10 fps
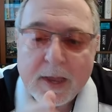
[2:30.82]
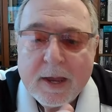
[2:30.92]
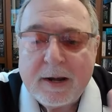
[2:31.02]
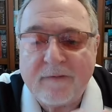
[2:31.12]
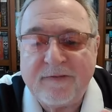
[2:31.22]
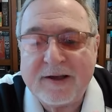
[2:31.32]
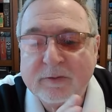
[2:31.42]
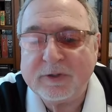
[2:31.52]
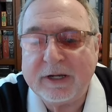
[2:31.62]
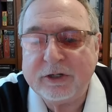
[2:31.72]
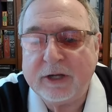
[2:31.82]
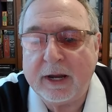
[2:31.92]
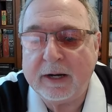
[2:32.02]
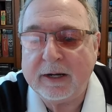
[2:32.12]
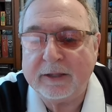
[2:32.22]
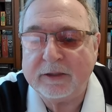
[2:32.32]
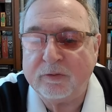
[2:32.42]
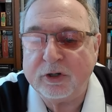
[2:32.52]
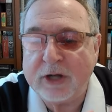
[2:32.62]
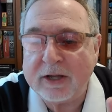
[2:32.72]
Now, Fazza was educated at the
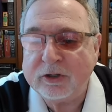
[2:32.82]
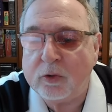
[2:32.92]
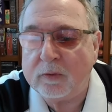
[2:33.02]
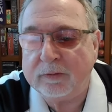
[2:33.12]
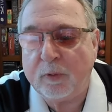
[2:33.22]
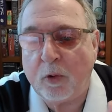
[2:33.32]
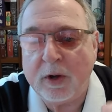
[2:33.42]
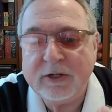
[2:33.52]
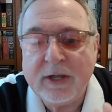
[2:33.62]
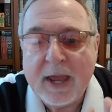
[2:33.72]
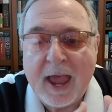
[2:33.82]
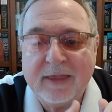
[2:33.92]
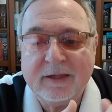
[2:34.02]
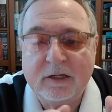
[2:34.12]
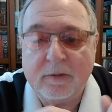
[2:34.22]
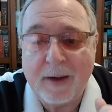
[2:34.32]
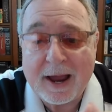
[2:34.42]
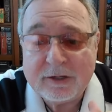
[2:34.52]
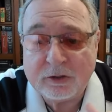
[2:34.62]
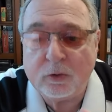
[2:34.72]
Rashad School for Boys and then the
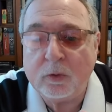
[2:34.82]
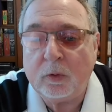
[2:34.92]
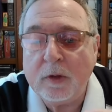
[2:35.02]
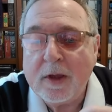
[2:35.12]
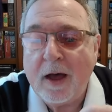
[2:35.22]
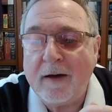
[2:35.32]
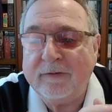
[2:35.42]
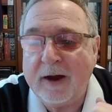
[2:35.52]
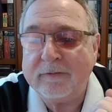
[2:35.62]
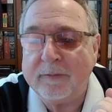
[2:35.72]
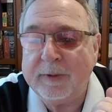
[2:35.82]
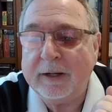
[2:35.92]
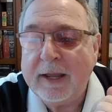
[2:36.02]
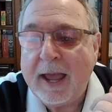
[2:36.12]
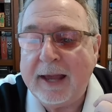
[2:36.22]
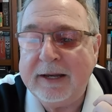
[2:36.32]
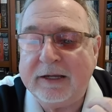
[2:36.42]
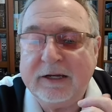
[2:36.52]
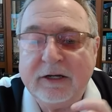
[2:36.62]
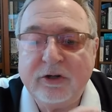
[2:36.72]
Dubai School of Government, and he
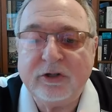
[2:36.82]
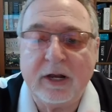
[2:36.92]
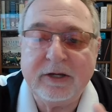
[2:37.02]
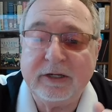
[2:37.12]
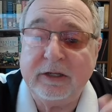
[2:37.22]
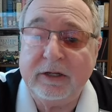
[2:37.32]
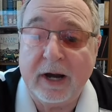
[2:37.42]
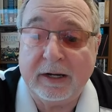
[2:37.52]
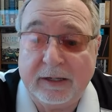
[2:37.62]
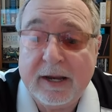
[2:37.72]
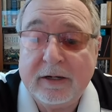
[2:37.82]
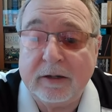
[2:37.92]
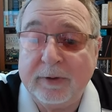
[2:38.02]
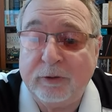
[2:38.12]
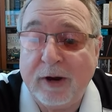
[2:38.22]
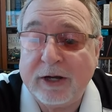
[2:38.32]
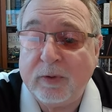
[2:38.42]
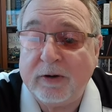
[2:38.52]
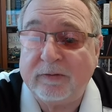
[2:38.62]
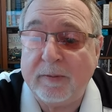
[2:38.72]
continued studies in the United Kingdom and
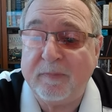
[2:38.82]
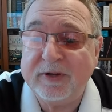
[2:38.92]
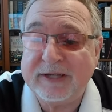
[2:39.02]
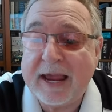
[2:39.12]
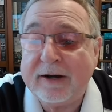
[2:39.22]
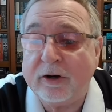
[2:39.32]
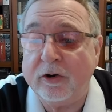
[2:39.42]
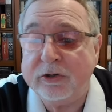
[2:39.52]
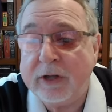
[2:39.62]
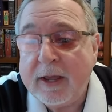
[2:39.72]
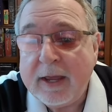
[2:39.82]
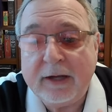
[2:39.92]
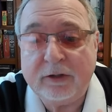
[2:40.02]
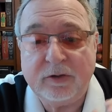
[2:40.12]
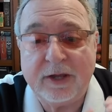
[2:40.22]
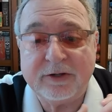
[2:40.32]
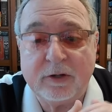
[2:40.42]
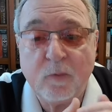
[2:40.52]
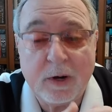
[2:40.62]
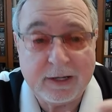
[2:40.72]
graduated from Sandhurst in
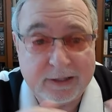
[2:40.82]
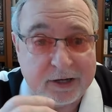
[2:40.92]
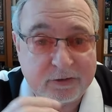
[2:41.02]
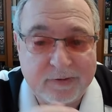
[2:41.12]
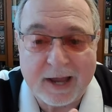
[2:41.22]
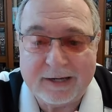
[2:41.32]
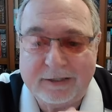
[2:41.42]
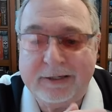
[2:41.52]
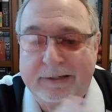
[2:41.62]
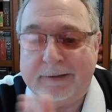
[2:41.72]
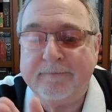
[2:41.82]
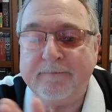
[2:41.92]
2001 at the age of 19.